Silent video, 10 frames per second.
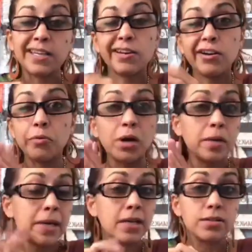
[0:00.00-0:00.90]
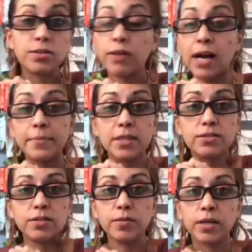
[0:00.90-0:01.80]
You don't want to make it too hot because
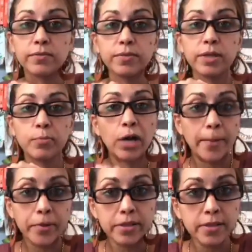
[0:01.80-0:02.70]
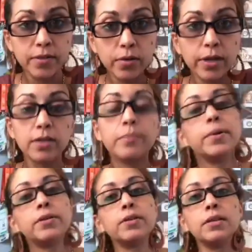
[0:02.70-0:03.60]
you don't want to ruin the properties of the oil, but
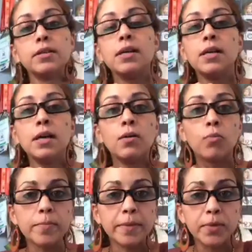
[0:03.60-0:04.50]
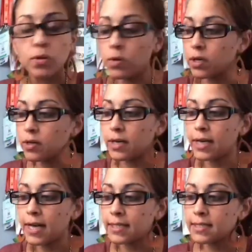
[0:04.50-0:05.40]
you can warm up your water
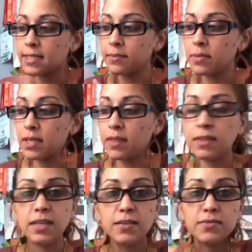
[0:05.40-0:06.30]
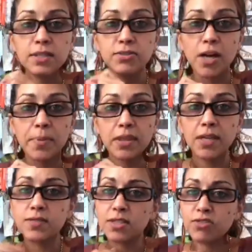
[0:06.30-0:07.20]
and add some thieves, a drop of
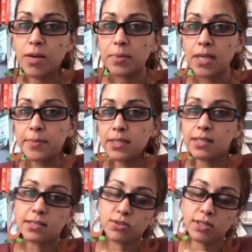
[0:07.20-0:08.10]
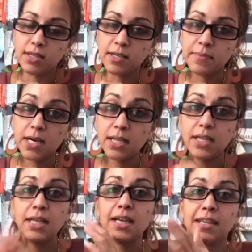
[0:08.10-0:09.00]
thieves and a drop of lemon and some
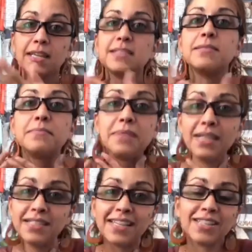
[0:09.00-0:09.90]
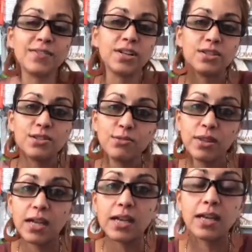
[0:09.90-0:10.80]
honey, and that's amazing. It's very
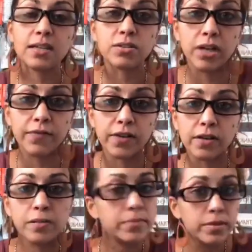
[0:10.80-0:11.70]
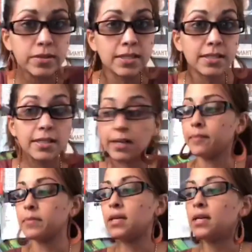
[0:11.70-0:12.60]
soothing. It's great for your immune
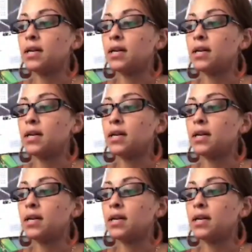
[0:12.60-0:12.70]
system.